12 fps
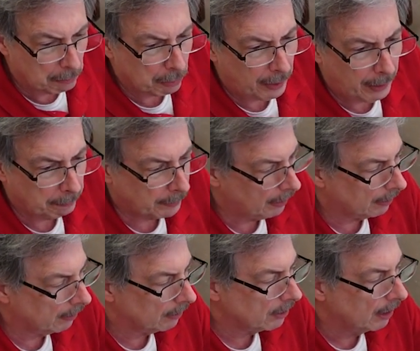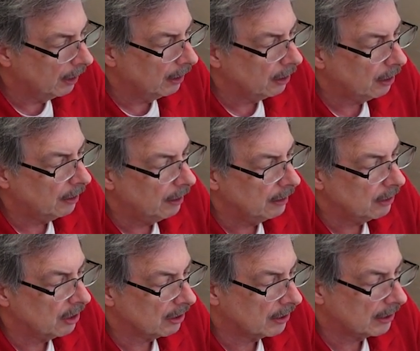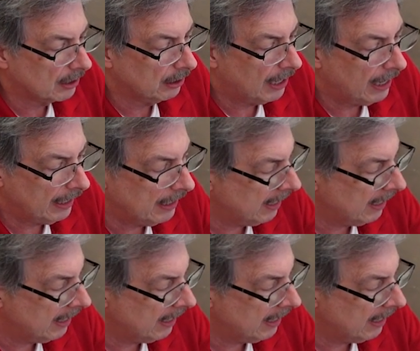prop guards just slide